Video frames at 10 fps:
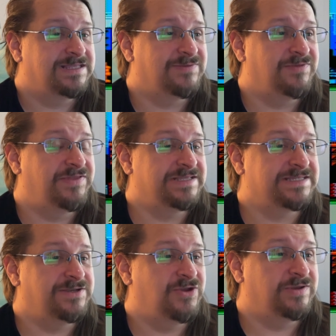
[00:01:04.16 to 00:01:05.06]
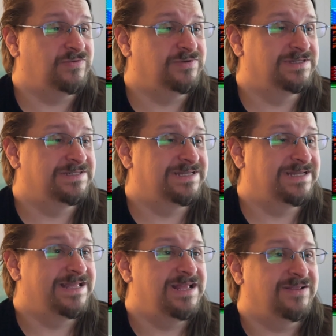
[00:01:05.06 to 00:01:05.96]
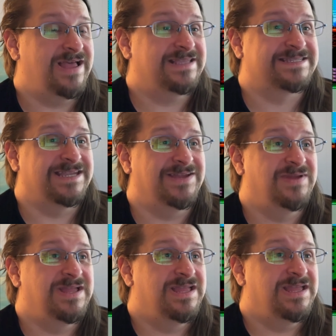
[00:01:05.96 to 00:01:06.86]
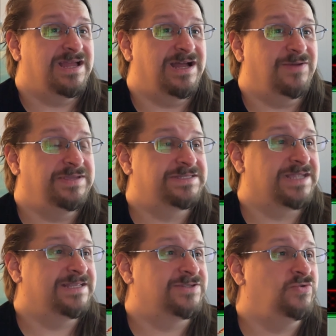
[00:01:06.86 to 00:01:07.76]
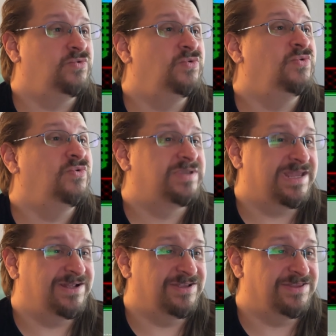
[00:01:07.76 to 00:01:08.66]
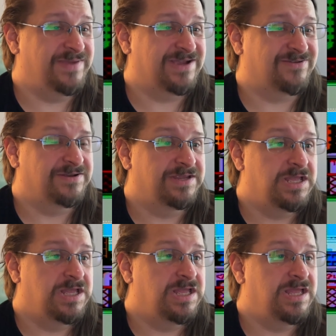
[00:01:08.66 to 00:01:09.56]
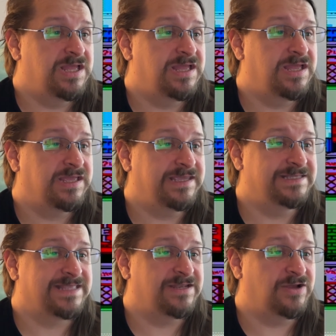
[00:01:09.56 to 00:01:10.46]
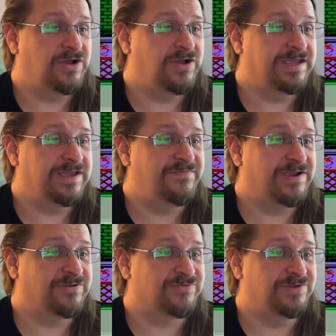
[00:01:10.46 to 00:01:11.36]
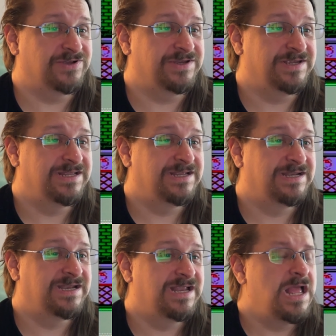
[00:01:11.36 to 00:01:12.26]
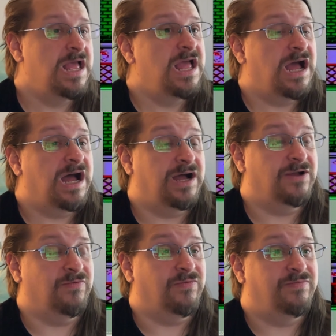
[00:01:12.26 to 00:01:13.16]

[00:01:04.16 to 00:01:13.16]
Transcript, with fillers: some of the things I noted uh, uh last time, uh, besides ooh tell in the background, is that, oh yeah, fire's real good. Um,